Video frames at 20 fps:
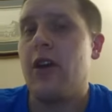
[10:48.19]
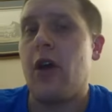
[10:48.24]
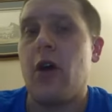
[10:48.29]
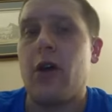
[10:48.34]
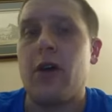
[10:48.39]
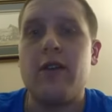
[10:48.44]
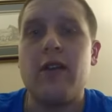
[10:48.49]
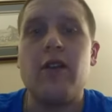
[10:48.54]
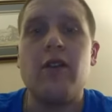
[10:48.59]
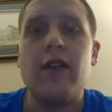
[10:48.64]

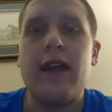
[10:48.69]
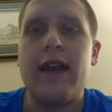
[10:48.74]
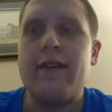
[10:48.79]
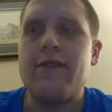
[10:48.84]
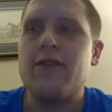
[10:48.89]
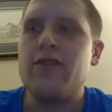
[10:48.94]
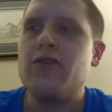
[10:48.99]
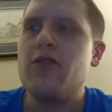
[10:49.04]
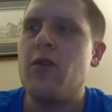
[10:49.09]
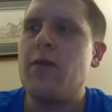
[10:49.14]
can only have
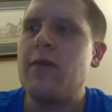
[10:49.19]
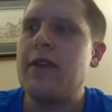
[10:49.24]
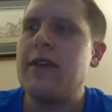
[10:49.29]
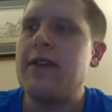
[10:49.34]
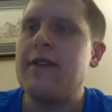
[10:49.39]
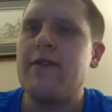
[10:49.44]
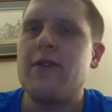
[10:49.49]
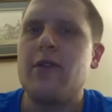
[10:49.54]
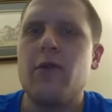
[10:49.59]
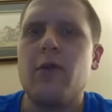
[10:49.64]
so many
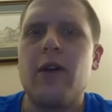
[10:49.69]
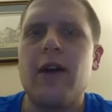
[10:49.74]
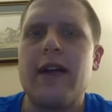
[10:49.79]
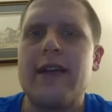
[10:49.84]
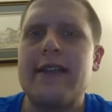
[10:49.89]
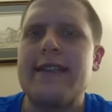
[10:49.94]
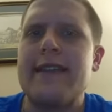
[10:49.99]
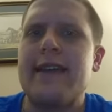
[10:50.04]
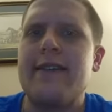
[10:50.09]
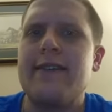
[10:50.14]
different
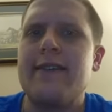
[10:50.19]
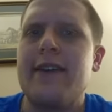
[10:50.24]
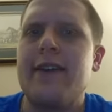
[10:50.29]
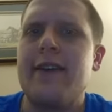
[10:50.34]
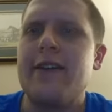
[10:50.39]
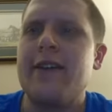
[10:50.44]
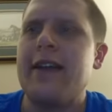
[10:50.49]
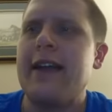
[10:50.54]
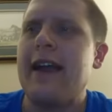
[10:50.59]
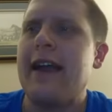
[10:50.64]
wines out there
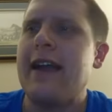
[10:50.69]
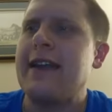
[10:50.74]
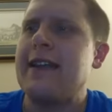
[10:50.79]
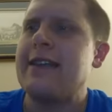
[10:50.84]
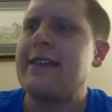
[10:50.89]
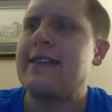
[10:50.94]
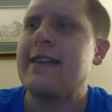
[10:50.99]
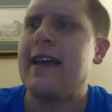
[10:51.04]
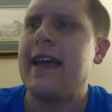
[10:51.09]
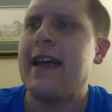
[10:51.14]
that I
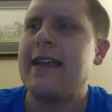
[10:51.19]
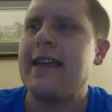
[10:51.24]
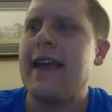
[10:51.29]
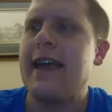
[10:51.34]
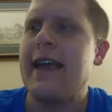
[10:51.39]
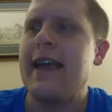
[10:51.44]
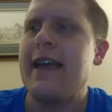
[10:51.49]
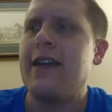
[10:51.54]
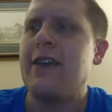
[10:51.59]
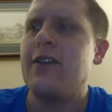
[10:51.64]
decide,
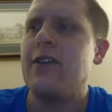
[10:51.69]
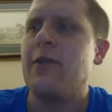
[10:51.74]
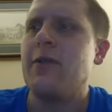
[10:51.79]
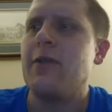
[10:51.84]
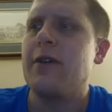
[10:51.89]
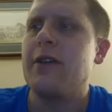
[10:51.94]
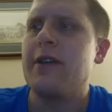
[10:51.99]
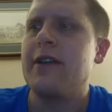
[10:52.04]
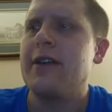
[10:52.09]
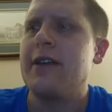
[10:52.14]
hey, you know
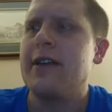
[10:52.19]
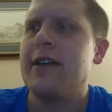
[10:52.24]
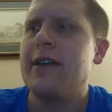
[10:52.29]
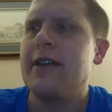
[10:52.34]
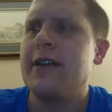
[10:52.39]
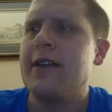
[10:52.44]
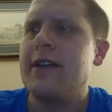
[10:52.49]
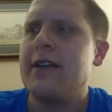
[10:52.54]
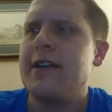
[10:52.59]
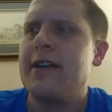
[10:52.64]
what?
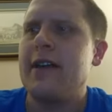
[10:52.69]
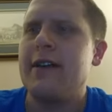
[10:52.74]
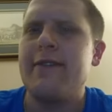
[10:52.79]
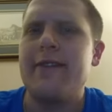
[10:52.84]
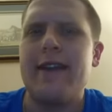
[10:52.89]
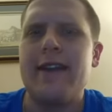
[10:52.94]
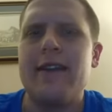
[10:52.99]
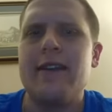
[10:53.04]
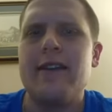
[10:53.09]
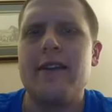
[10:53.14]
I've
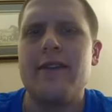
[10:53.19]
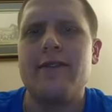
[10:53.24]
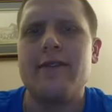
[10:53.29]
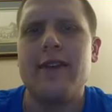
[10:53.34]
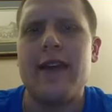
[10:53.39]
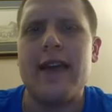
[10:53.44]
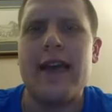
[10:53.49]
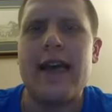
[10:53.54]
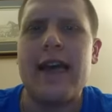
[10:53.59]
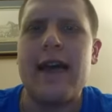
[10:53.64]
had enough
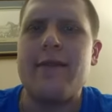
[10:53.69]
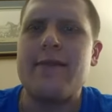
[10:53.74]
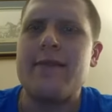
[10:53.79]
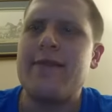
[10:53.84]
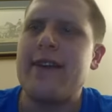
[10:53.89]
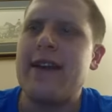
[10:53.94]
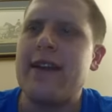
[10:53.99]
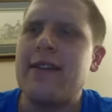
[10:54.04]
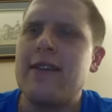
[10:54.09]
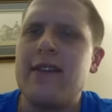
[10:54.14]
Cavs, I've
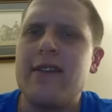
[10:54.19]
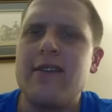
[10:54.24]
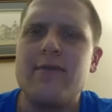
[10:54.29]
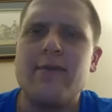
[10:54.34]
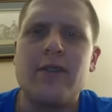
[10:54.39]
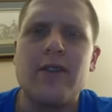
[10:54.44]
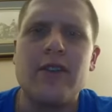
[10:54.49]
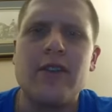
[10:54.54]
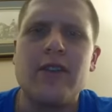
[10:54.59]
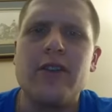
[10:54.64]
had enough
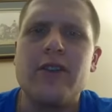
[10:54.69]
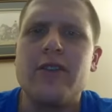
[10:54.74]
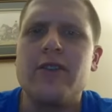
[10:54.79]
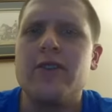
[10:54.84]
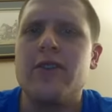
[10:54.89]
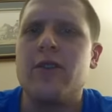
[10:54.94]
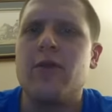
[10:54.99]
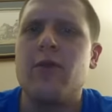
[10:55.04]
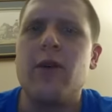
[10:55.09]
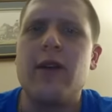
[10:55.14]
Merlots
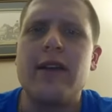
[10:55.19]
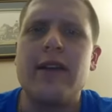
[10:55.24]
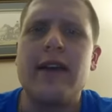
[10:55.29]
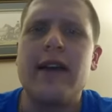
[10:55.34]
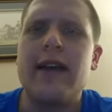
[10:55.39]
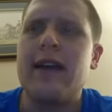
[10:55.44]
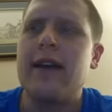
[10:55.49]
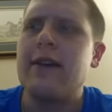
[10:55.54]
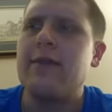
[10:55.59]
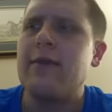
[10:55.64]
or
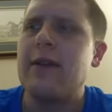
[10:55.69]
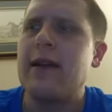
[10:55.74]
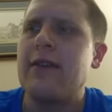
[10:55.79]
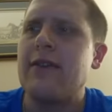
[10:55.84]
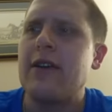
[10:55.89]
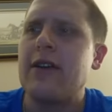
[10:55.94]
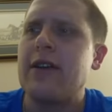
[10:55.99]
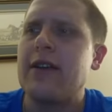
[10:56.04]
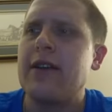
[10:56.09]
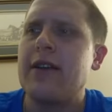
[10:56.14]
whatnot. Whenever
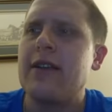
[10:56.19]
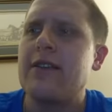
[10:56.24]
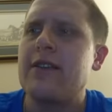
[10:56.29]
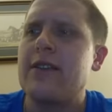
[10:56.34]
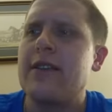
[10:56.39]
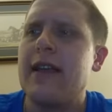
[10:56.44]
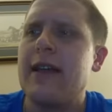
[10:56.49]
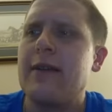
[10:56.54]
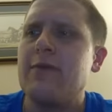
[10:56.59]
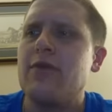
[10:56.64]
it gets to
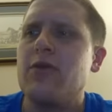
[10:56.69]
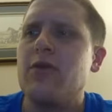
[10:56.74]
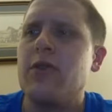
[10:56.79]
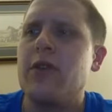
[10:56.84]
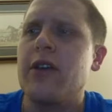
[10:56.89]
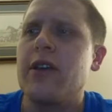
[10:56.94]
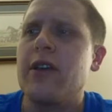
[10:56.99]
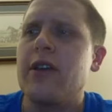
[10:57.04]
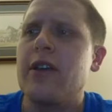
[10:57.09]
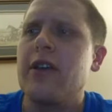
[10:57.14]
that
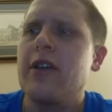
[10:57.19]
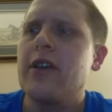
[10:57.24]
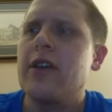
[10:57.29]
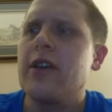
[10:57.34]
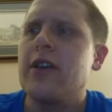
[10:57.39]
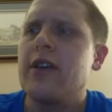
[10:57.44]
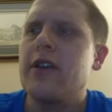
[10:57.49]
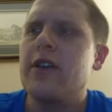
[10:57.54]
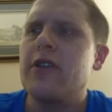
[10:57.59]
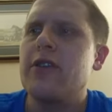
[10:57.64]
point,
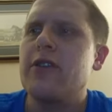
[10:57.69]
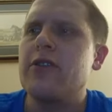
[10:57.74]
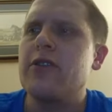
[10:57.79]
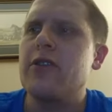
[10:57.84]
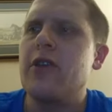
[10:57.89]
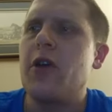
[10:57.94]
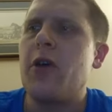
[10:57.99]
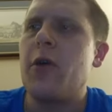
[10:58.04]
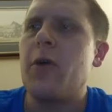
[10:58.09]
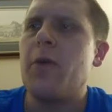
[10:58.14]
so
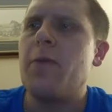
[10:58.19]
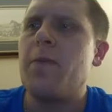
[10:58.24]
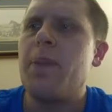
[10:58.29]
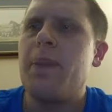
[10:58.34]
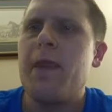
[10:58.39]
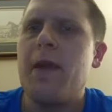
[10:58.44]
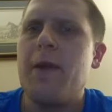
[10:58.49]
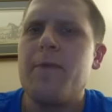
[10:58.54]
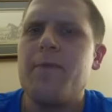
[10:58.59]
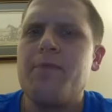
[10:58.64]

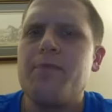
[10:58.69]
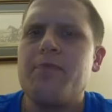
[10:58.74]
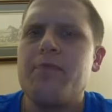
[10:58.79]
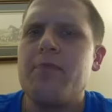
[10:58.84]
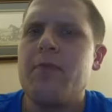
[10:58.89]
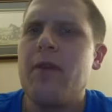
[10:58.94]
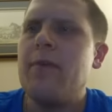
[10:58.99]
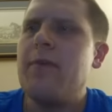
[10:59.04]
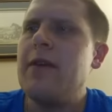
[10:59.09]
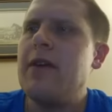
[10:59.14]

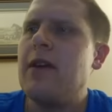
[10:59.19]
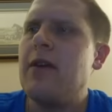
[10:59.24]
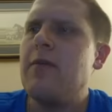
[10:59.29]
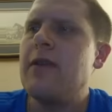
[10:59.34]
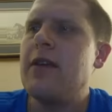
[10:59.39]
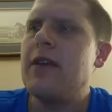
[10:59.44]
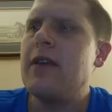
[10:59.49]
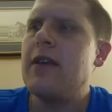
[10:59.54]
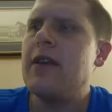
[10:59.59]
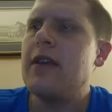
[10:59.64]
maybe I'll
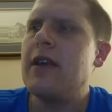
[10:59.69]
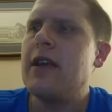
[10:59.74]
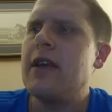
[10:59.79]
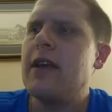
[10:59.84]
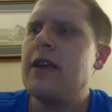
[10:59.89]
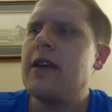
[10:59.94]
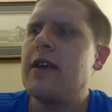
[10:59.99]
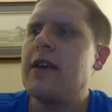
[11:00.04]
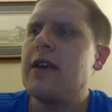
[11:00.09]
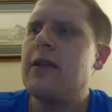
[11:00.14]
make it
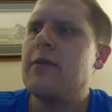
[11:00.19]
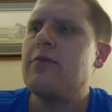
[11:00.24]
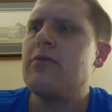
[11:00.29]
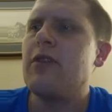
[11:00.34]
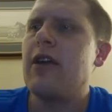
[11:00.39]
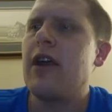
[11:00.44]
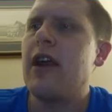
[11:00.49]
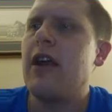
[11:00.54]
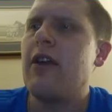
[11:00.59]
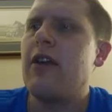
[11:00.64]
a
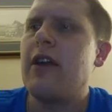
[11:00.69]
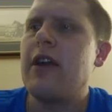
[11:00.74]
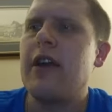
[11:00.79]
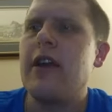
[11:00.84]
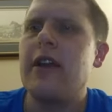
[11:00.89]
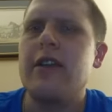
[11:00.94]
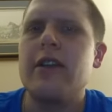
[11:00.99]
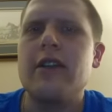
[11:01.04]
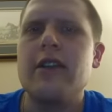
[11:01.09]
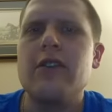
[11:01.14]
priority to
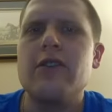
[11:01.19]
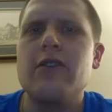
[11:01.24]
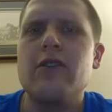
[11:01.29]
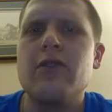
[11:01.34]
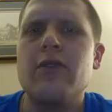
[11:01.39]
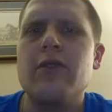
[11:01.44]
do a